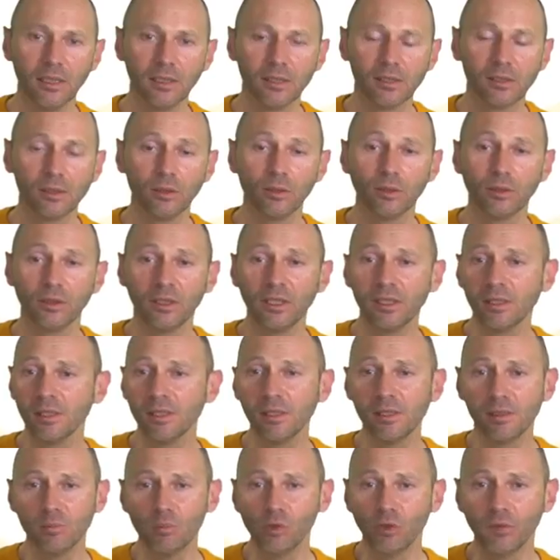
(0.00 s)
So this
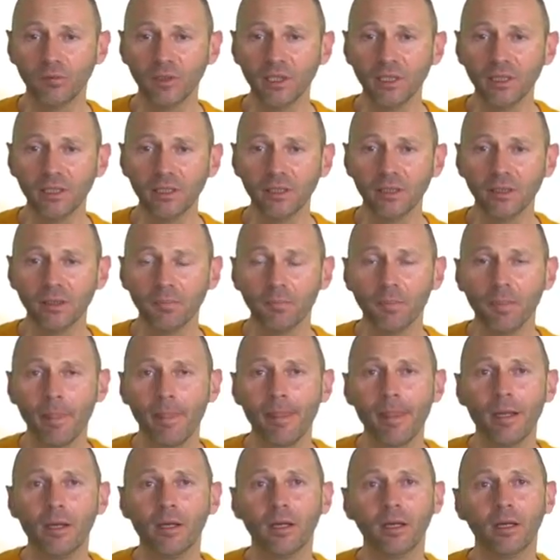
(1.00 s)
is moving,
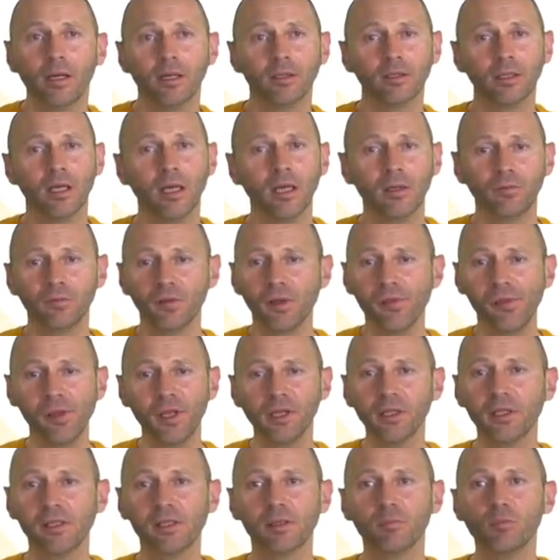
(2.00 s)
and
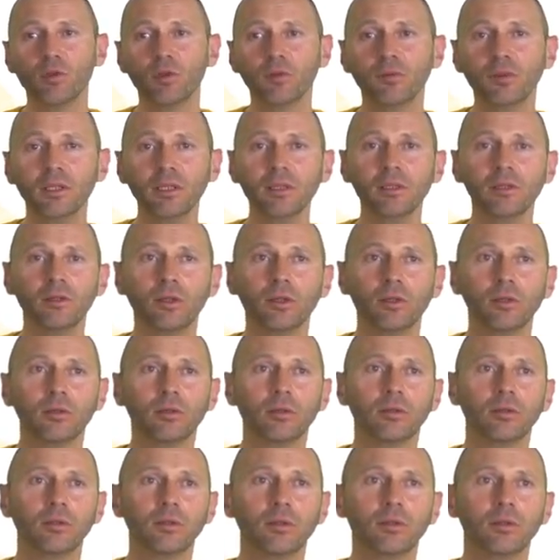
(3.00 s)
everything is moving.
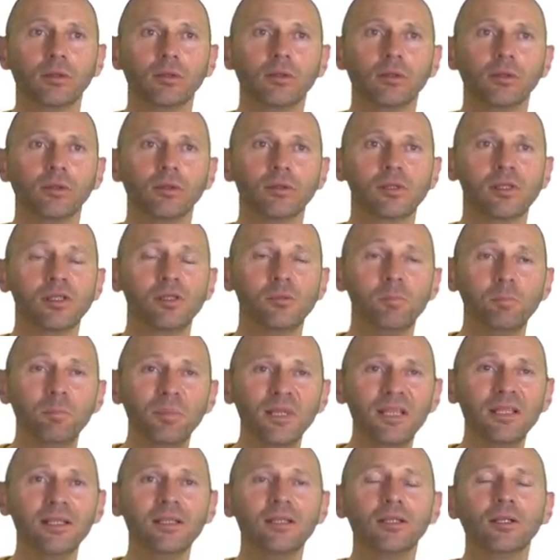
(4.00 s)
The
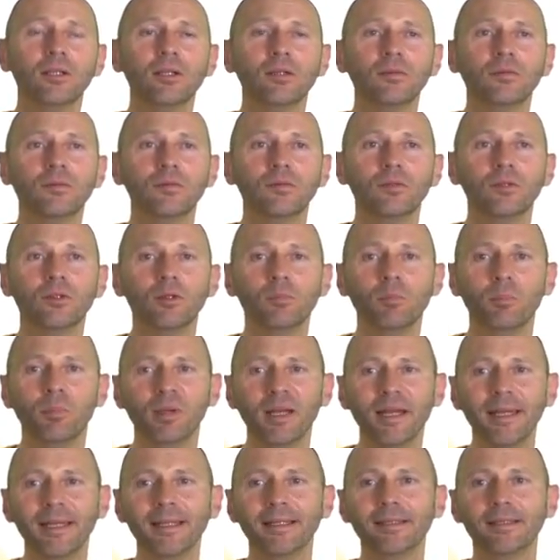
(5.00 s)
speed of the
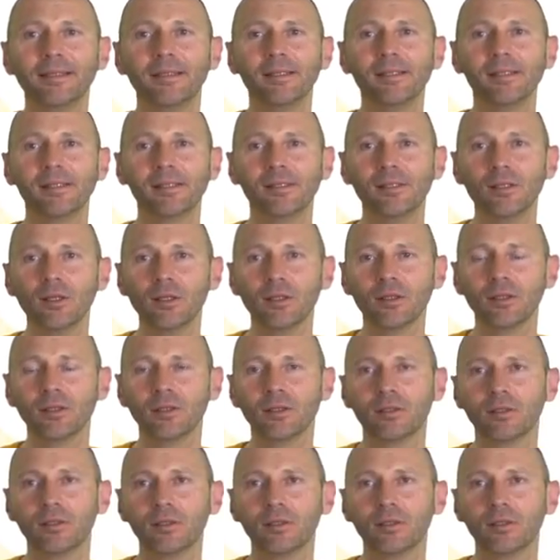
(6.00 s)
plate is not